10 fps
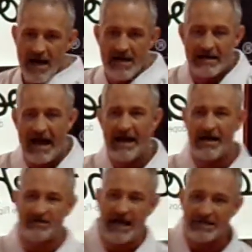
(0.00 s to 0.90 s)

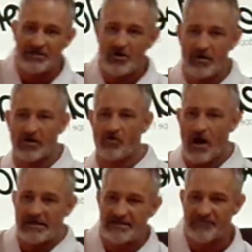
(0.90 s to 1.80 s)
Naihanchi has you going
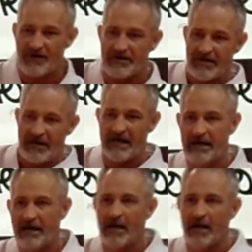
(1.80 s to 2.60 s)
across the front of the knee,